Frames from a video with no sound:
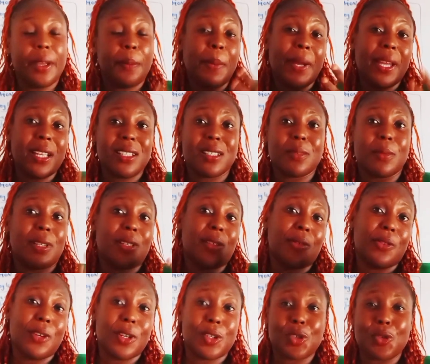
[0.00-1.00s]
a paint
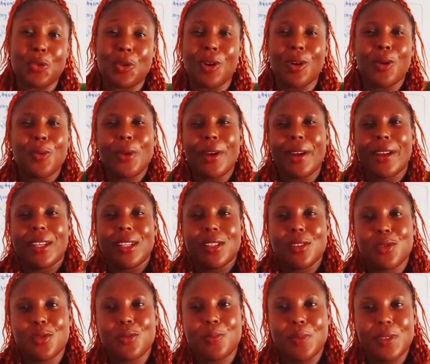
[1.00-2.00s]
manufacturer or we are
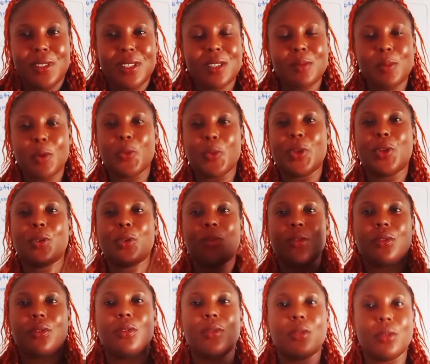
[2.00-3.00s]
into business, but we
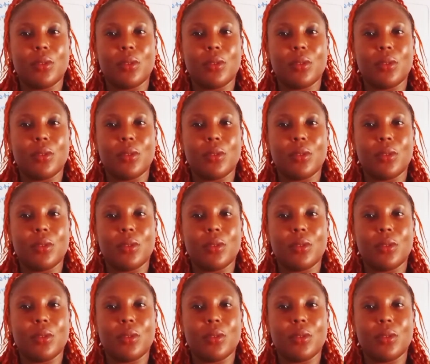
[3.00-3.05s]
don't